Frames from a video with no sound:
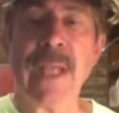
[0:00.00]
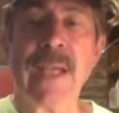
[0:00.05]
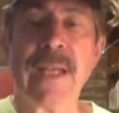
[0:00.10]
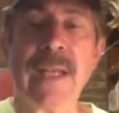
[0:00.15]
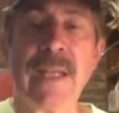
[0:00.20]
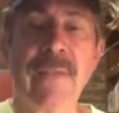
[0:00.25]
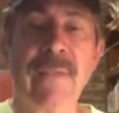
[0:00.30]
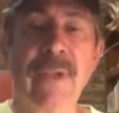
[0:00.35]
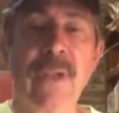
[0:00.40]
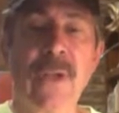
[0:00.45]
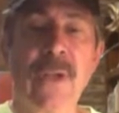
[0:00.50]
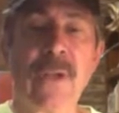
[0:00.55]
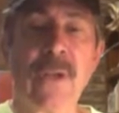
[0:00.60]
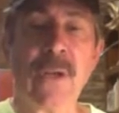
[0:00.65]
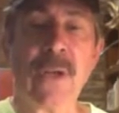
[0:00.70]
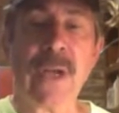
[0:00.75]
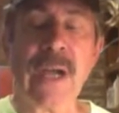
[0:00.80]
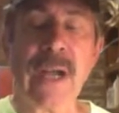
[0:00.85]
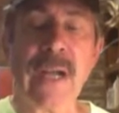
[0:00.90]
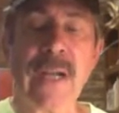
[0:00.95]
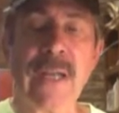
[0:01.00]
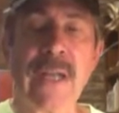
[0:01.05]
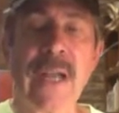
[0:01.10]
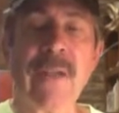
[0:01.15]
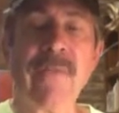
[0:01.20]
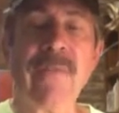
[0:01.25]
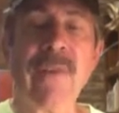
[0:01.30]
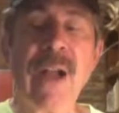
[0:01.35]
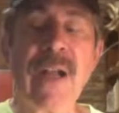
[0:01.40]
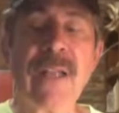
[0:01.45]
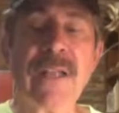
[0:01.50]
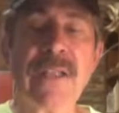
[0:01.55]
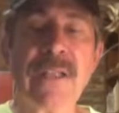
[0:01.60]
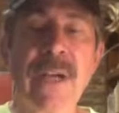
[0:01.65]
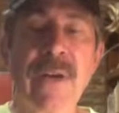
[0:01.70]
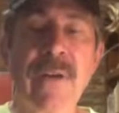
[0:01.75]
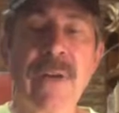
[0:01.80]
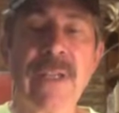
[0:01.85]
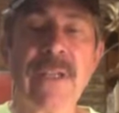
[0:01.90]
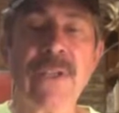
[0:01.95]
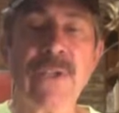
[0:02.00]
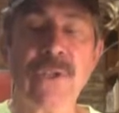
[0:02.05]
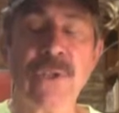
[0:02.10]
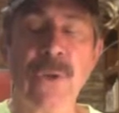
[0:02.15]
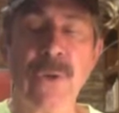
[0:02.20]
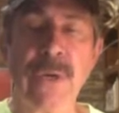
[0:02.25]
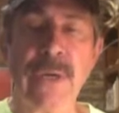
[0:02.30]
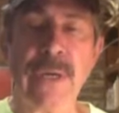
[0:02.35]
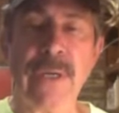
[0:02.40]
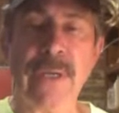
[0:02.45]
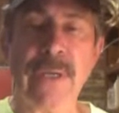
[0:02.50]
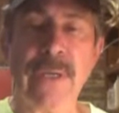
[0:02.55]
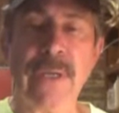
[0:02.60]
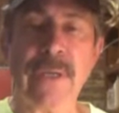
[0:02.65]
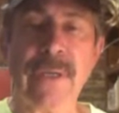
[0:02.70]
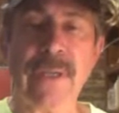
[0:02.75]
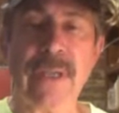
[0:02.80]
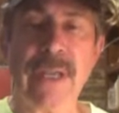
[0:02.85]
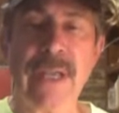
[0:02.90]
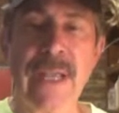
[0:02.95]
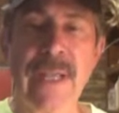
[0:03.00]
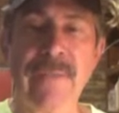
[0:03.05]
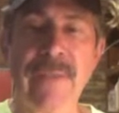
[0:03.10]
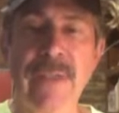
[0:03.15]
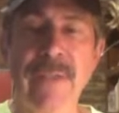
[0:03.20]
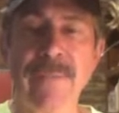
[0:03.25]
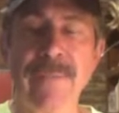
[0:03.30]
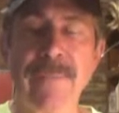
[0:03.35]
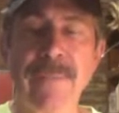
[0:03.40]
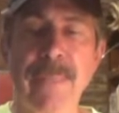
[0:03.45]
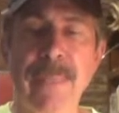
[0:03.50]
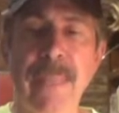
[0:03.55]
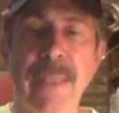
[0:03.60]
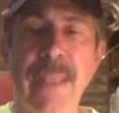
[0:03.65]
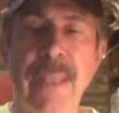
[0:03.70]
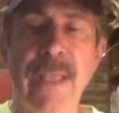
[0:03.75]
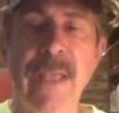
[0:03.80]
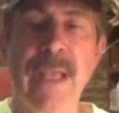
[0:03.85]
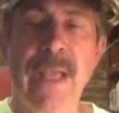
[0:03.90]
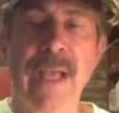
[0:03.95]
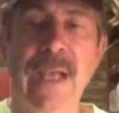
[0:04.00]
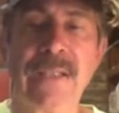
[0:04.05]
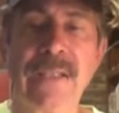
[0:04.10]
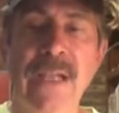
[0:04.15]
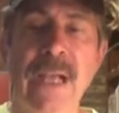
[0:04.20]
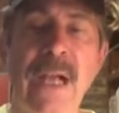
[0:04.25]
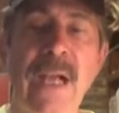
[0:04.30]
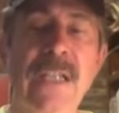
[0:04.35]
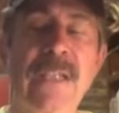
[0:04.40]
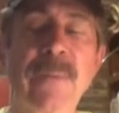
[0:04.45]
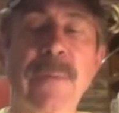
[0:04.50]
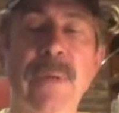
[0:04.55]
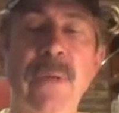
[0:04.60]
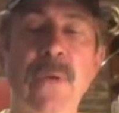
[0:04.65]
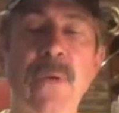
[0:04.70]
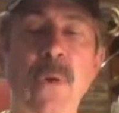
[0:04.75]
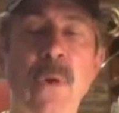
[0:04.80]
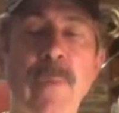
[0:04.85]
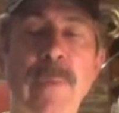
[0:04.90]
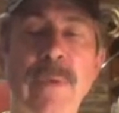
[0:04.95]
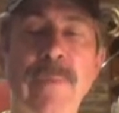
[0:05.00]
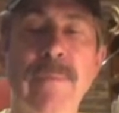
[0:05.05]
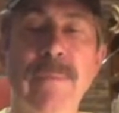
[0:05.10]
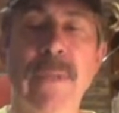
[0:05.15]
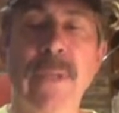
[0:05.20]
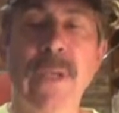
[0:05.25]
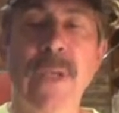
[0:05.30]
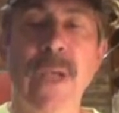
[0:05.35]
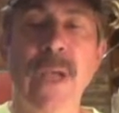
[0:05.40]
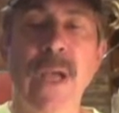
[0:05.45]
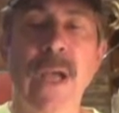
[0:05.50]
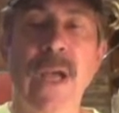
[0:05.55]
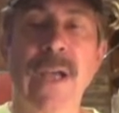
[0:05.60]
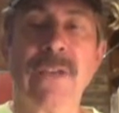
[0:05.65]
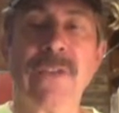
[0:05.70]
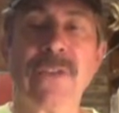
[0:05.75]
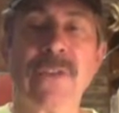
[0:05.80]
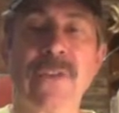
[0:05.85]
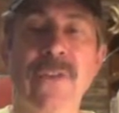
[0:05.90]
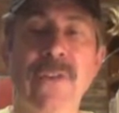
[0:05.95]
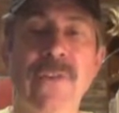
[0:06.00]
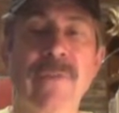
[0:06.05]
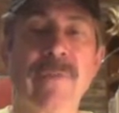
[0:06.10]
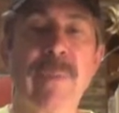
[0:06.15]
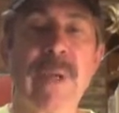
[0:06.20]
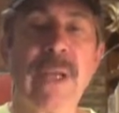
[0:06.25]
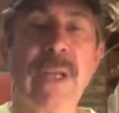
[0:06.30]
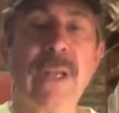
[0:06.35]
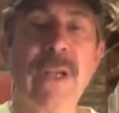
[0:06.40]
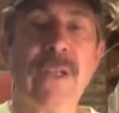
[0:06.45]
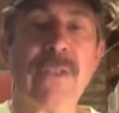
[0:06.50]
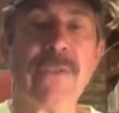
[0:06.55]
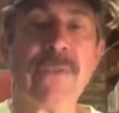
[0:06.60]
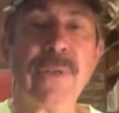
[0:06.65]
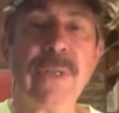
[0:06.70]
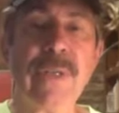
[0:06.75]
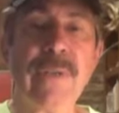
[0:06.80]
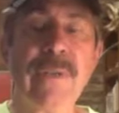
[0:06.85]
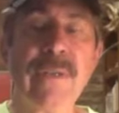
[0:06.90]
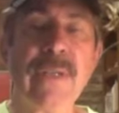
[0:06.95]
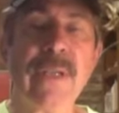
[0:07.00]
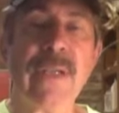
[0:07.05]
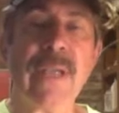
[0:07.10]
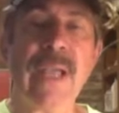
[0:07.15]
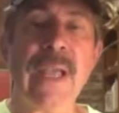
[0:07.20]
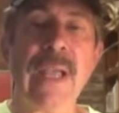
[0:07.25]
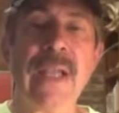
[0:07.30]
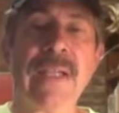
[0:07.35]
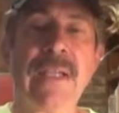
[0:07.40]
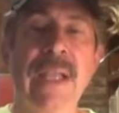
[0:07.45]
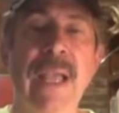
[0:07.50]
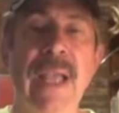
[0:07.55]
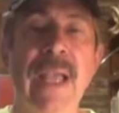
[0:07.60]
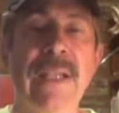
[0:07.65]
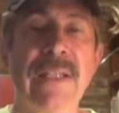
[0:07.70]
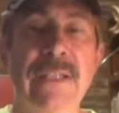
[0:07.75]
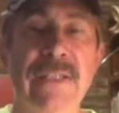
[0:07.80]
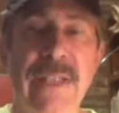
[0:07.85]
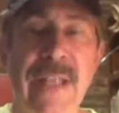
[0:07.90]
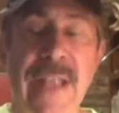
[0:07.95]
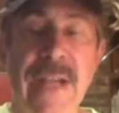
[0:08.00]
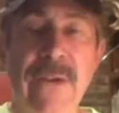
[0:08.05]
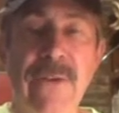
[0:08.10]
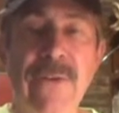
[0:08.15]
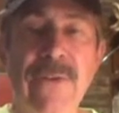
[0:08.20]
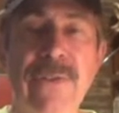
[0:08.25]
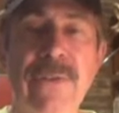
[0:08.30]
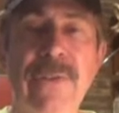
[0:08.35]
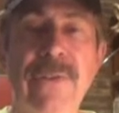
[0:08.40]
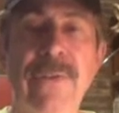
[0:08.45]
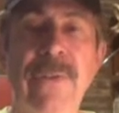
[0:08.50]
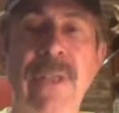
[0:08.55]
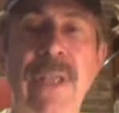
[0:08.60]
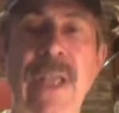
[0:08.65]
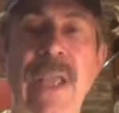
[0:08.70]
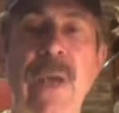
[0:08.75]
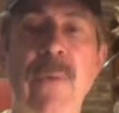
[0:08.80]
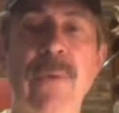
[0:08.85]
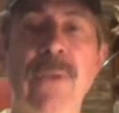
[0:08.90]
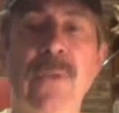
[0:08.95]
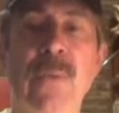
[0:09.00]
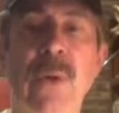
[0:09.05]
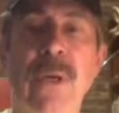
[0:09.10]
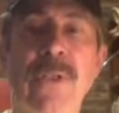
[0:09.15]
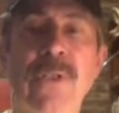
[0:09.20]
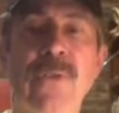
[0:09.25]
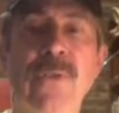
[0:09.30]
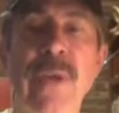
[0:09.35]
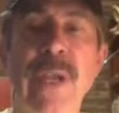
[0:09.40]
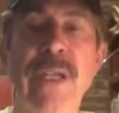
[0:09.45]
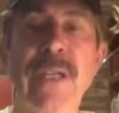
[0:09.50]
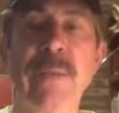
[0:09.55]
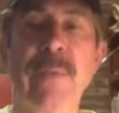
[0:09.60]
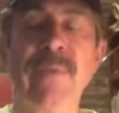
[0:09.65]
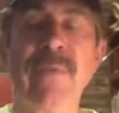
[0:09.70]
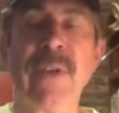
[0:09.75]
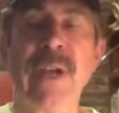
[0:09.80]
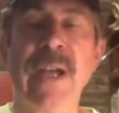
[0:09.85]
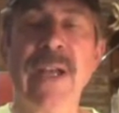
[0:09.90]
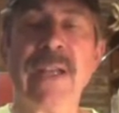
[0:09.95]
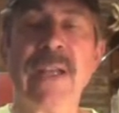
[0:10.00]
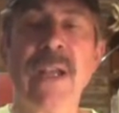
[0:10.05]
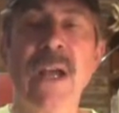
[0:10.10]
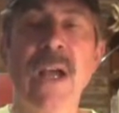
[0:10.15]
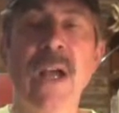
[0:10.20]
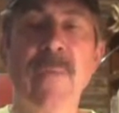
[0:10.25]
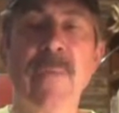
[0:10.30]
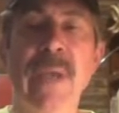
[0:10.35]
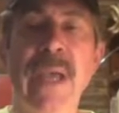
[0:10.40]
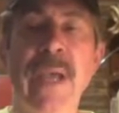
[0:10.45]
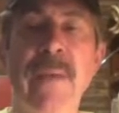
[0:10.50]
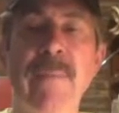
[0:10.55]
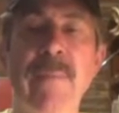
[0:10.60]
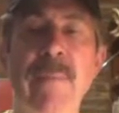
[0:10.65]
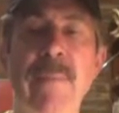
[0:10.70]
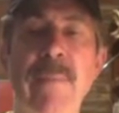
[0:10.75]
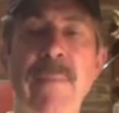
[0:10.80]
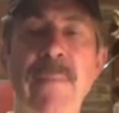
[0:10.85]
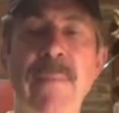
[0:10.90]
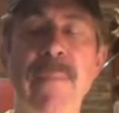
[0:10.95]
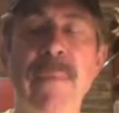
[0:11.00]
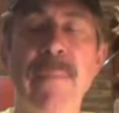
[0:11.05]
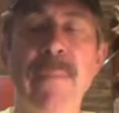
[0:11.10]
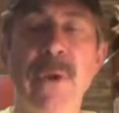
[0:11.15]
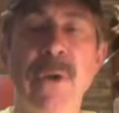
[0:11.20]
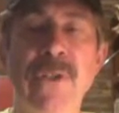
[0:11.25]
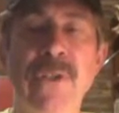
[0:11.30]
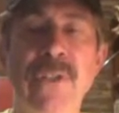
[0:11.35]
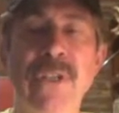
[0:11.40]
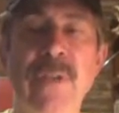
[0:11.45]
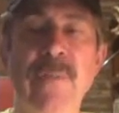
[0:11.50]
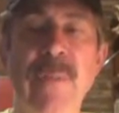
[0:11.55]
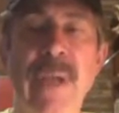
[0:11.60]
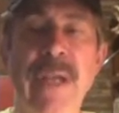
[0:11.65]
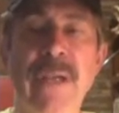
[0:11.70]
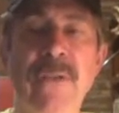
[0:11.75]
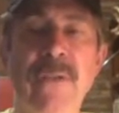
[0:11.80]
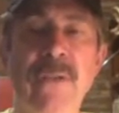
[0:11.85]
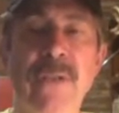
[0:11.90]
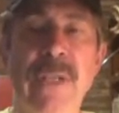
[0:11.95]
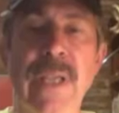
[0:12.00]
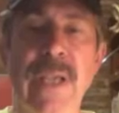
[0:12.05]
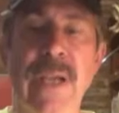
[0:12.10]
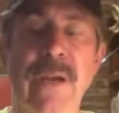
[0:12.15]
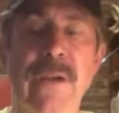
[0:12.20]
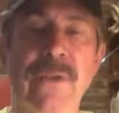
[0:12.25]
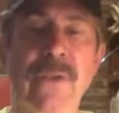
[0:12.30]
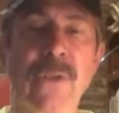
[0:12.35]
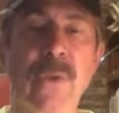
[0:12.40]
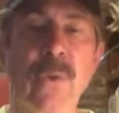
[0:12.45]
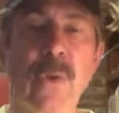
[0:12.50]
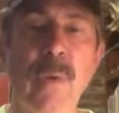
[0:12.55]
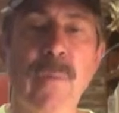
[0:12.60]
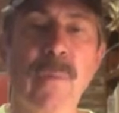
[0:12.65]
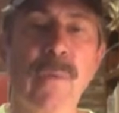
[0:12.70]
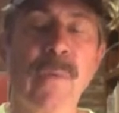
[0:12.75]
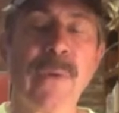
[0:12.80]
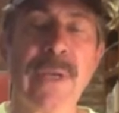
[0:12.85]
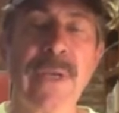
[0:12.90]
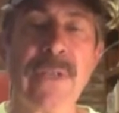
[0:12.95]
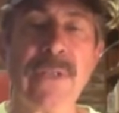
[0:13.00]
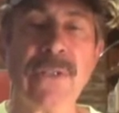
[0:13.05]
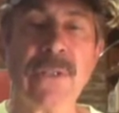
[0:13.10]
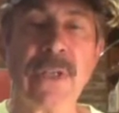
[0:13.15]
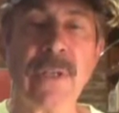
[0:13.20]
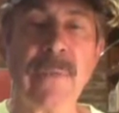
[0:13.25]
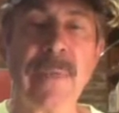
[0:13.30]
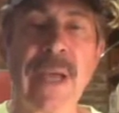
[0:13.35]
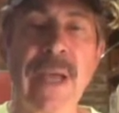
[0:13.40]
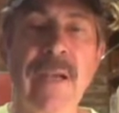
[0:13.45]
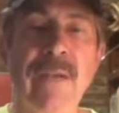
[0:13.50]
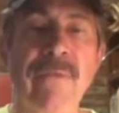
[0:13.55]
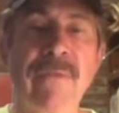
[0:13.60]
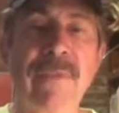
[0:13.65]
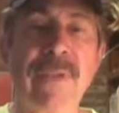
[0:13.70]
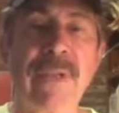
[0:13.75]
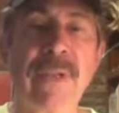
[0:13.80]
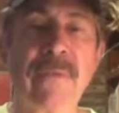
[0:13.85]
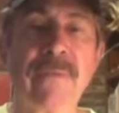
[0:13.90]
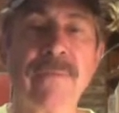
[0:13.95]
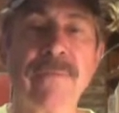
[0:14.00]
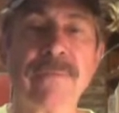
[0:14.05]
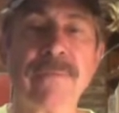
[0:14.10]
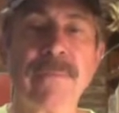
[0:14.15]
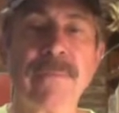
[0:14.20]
and living on Long Island, I voluntarily joined the Navy. As a hospital corpsman, I served my country, sailors, and was well trained to provide combat emergency medical care to our Marines on the battlefield.